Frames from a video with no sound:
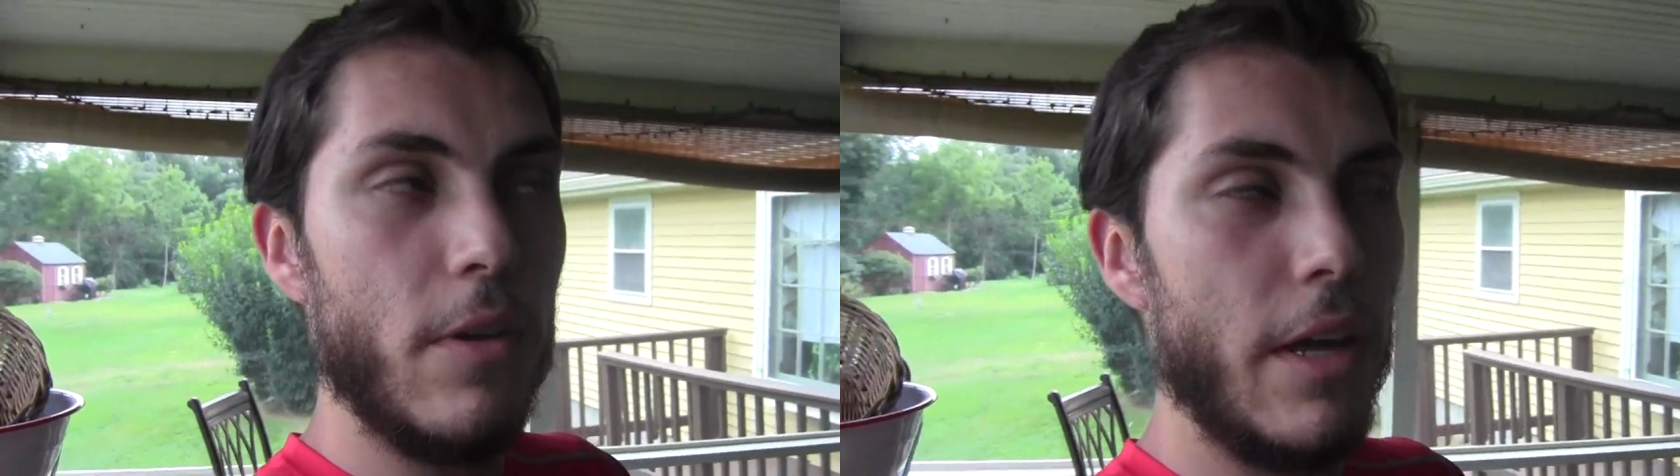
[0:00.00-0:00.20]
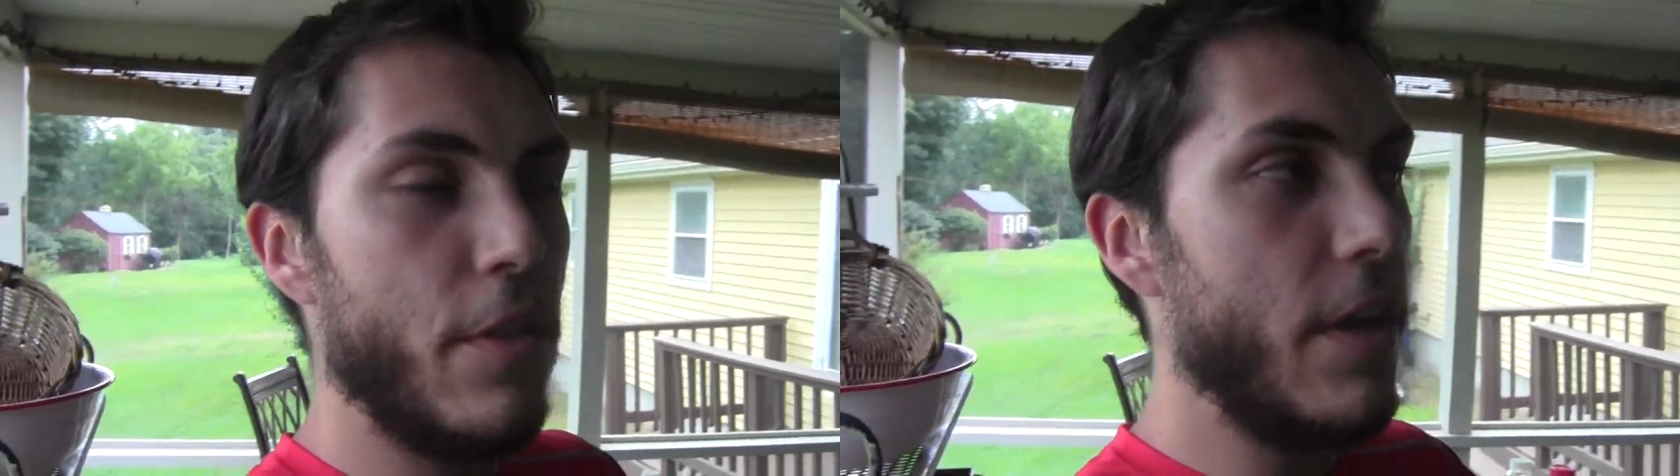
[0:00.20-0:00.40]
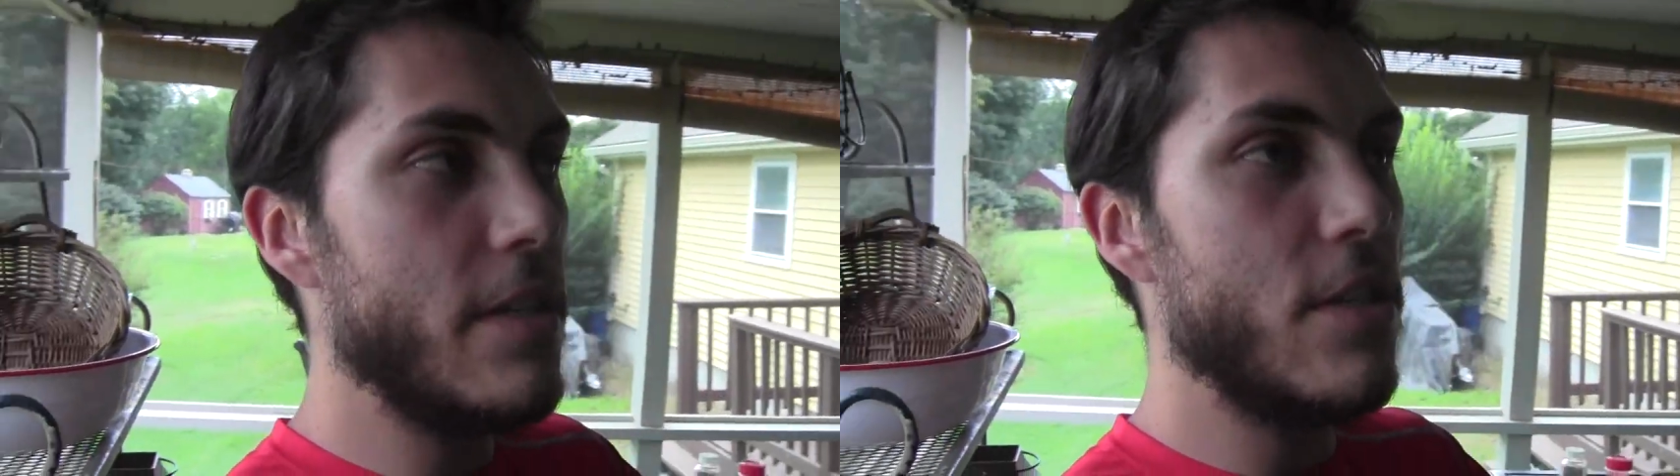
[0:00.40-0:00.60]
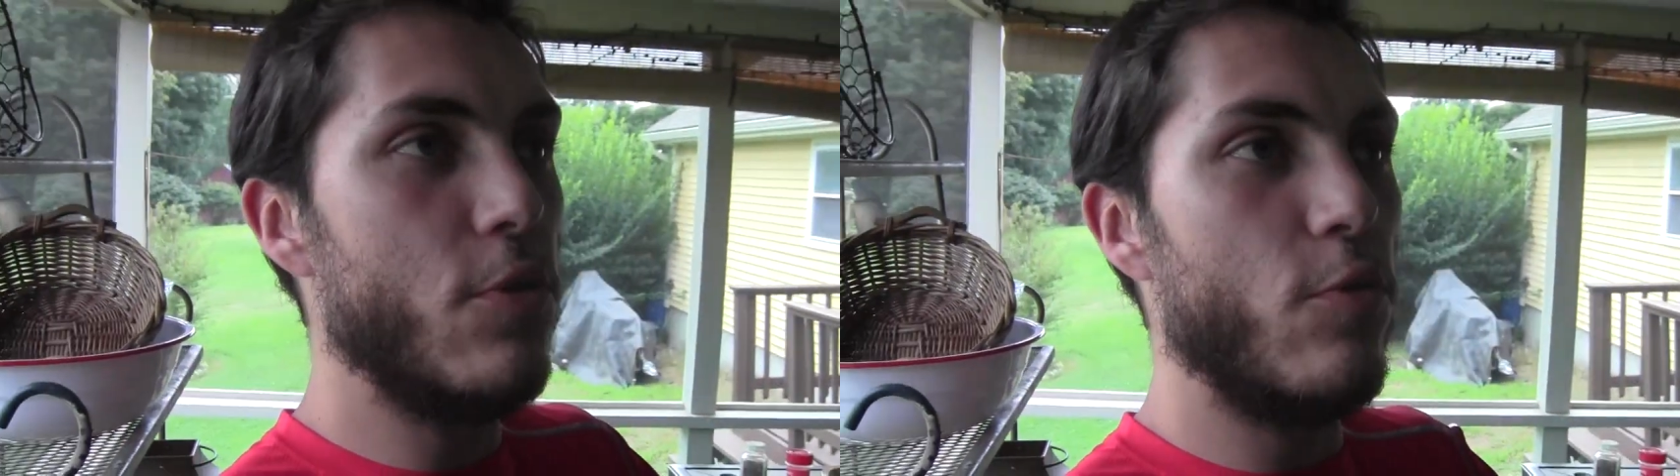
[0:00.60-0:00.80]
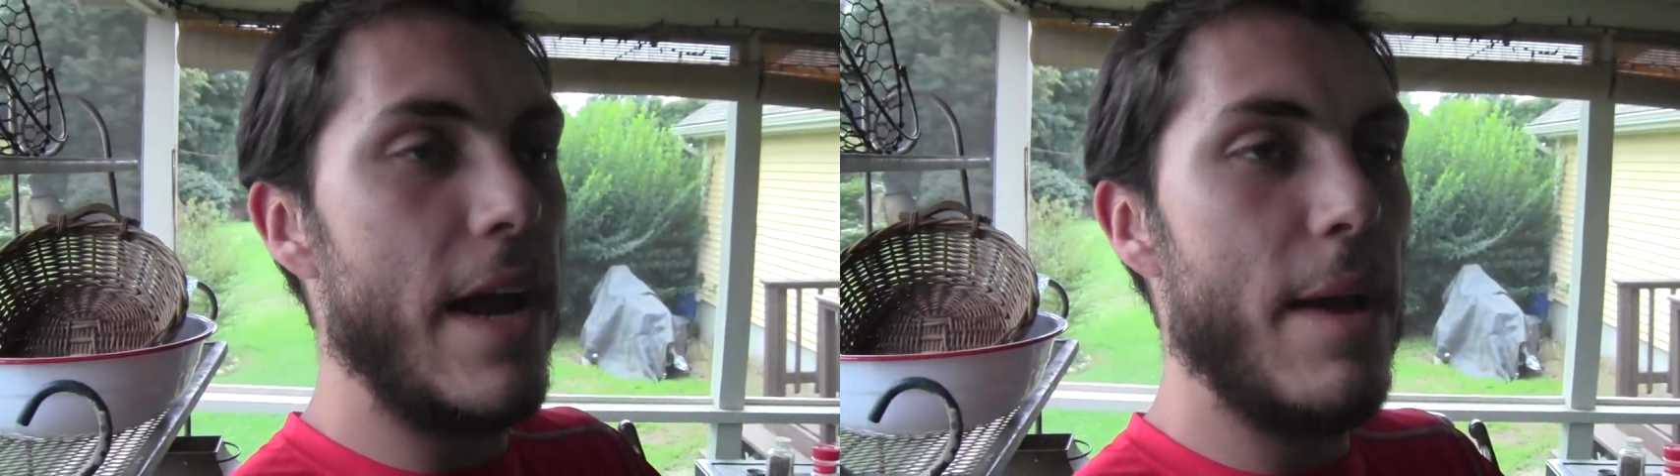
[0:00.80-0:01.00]
I think it's the
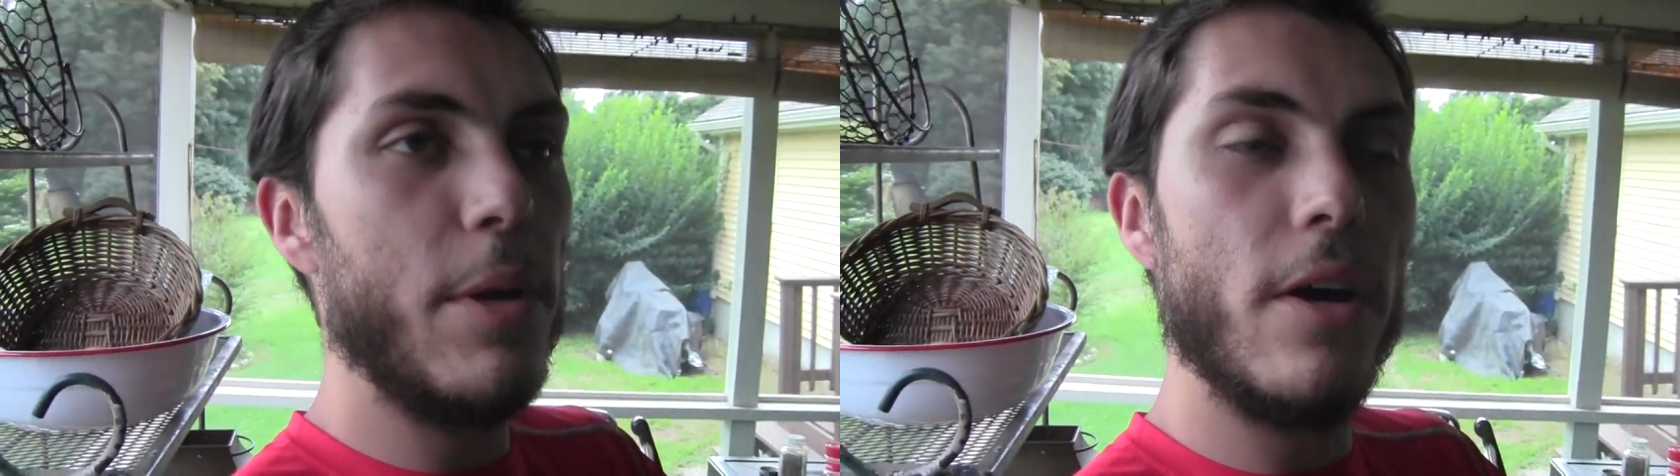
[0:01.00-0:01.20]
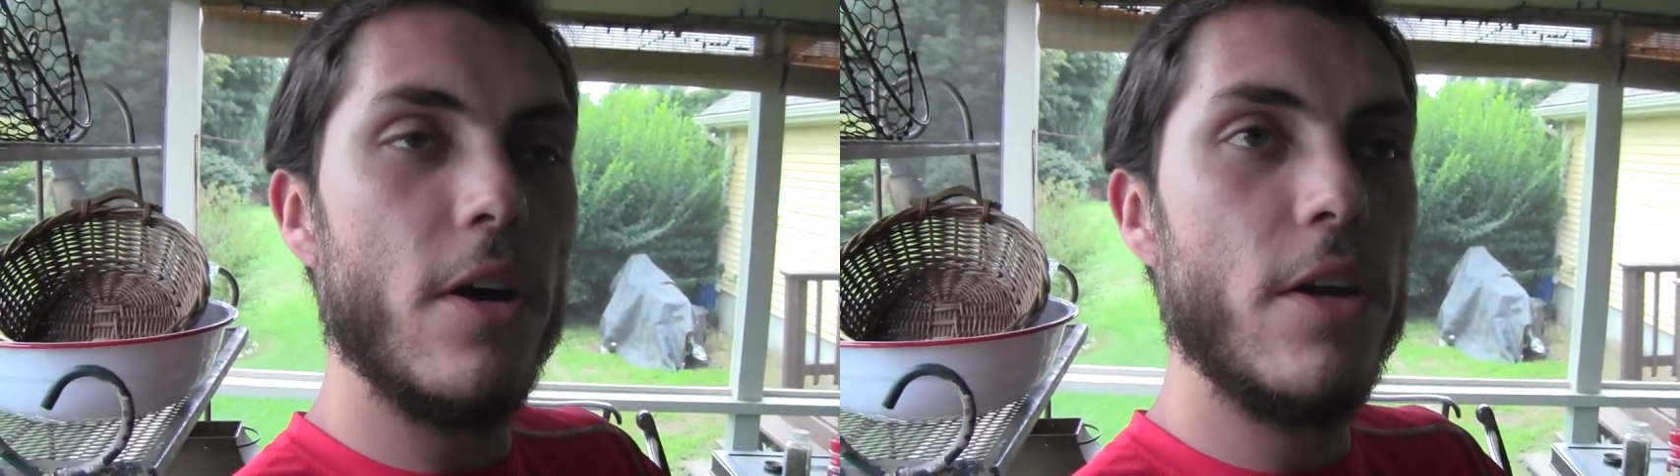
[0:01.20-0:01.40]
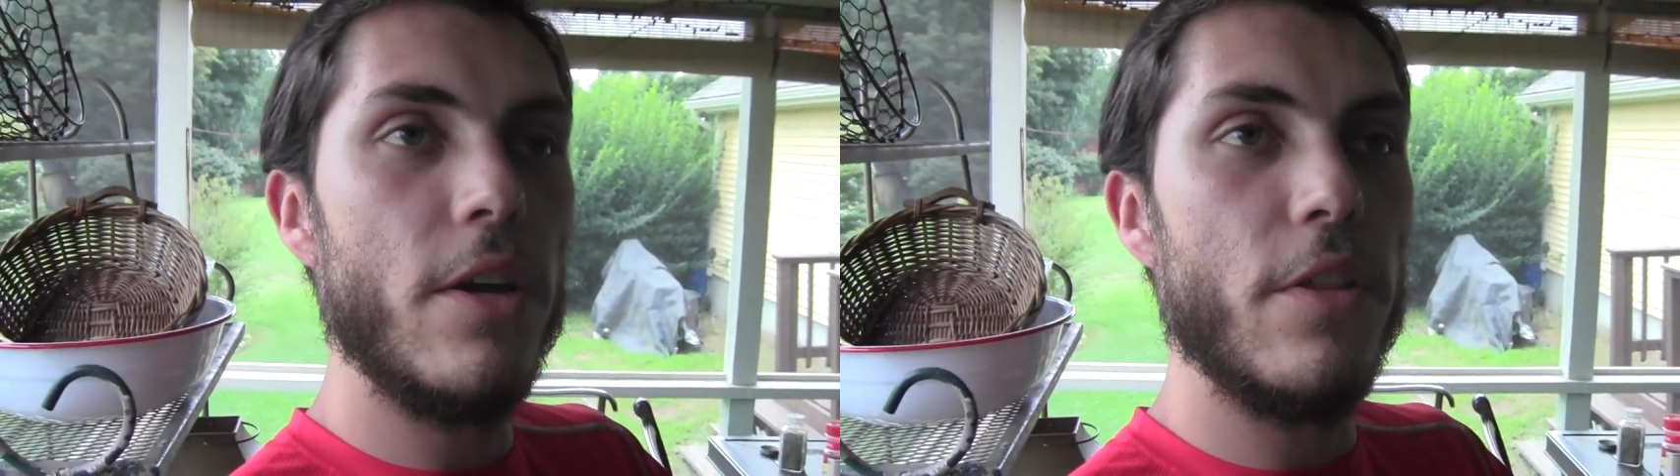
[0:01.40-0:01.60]
rabbit hunt,